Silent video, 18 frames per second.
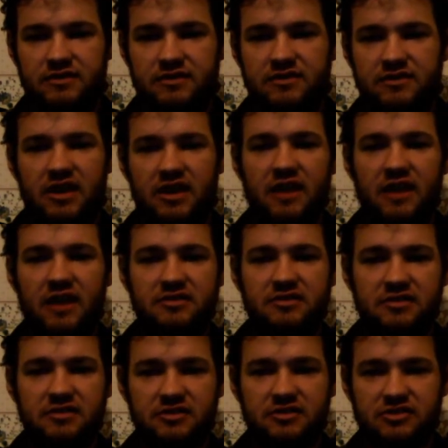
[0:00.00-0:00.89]

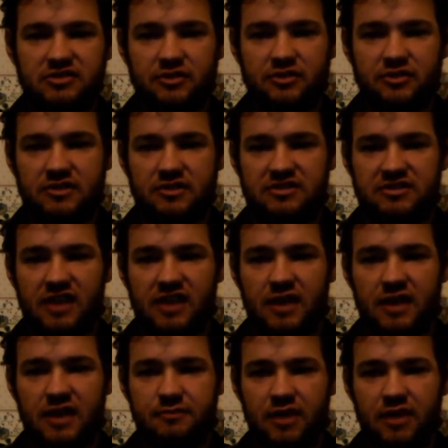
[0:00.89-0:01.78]
chances to
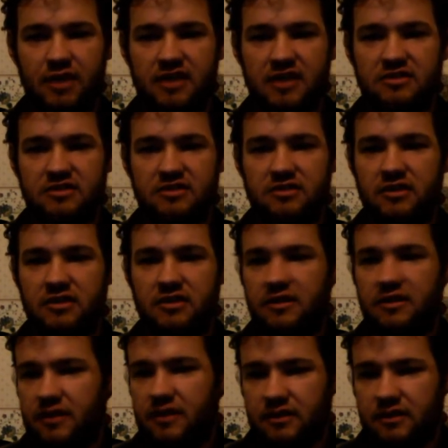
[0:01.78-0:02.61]
escape, he